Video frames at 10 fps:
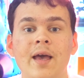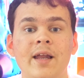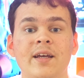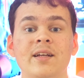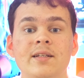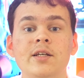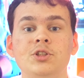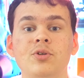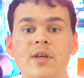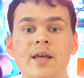and can
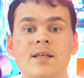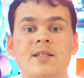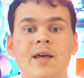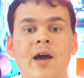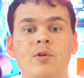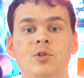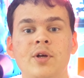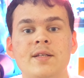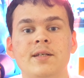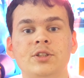teach you easily how to
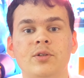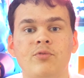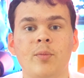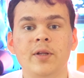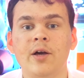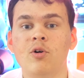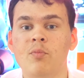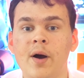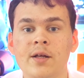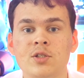transition from LEGO
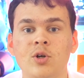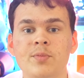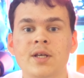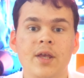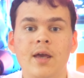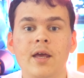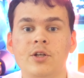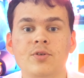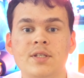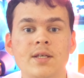Mindstorms
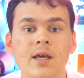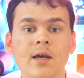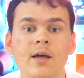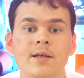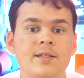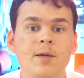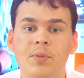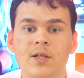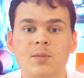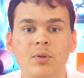into C, C++,
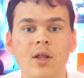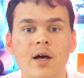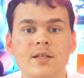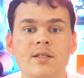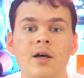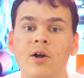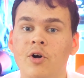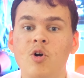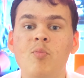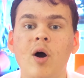
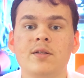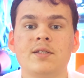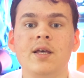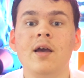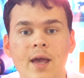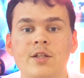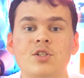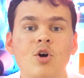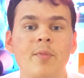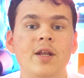Robot C, and
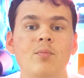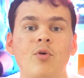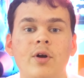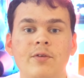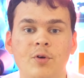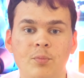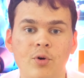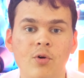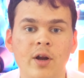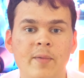so many more different
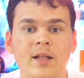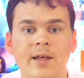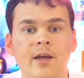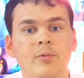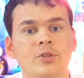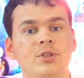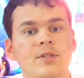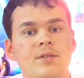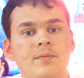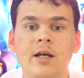programming
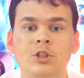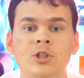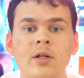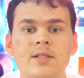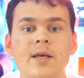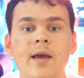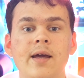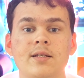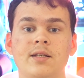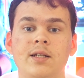languages. John C.
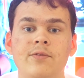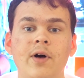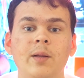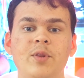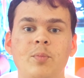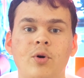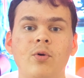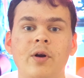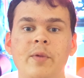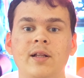Hansen developed the
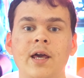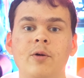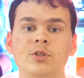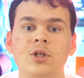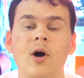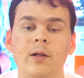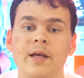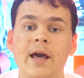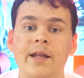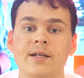programming language called
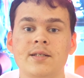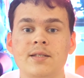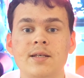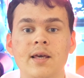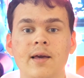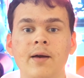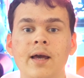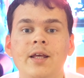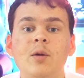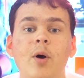NXC,
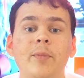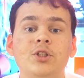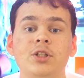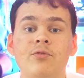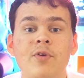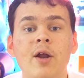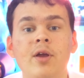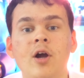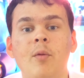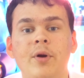and he published a
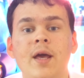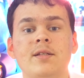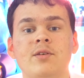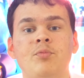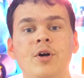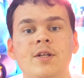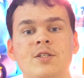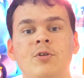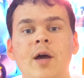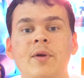very comprehensive book
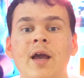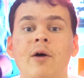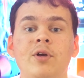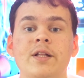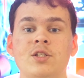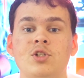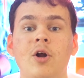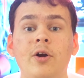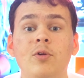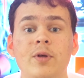describing how to get
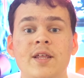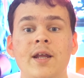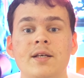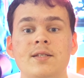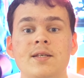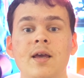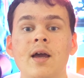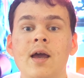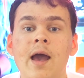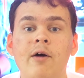started with NXC,
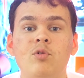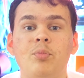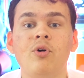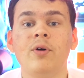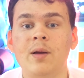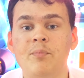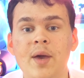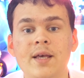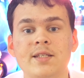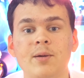how to program
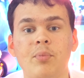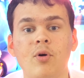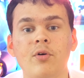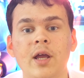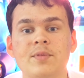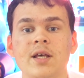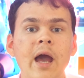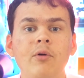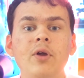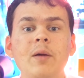basic programs,
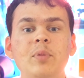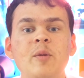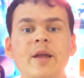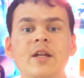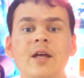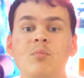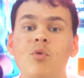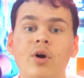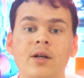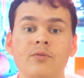how to implement it in
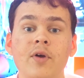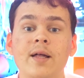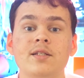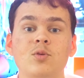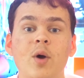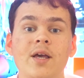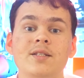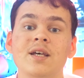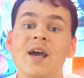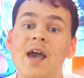more advanced
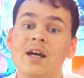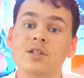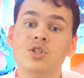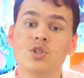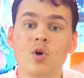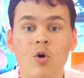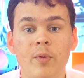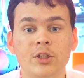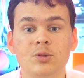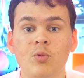ways, and so
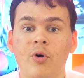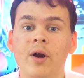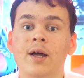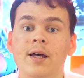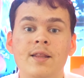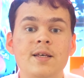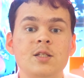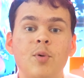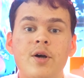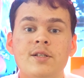much more.
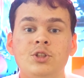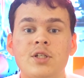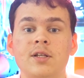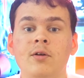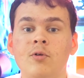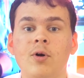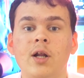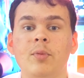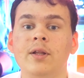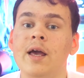This book is just
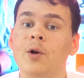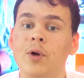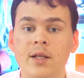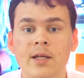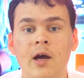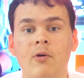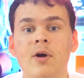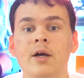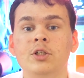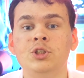incredible, and right
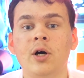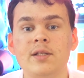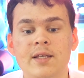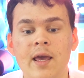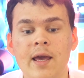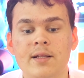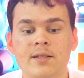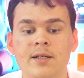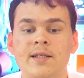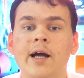now, John C.
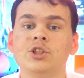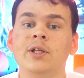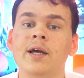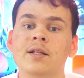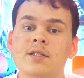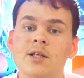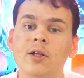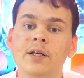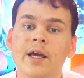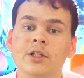Hansen is actually a
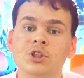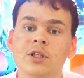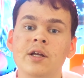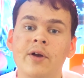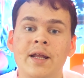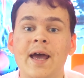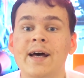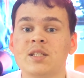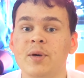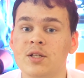consulting engineer at
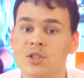Aspect